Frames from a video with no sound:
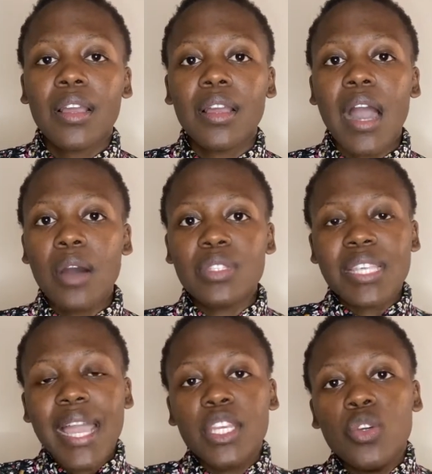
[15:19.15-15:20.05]

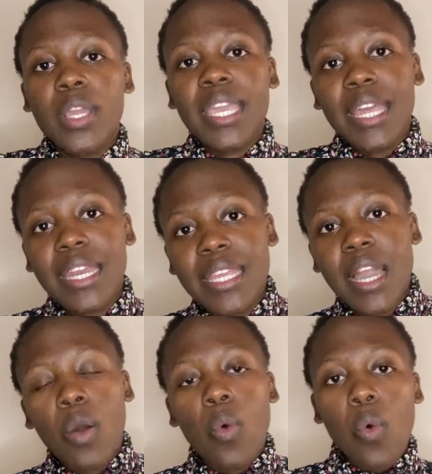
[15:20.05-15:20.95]
outside your career
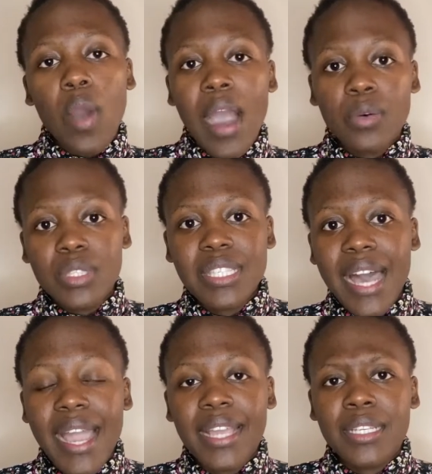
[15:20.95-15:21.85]
or
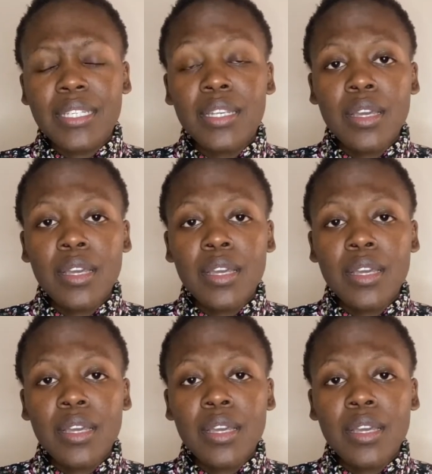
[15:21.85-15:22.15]
outside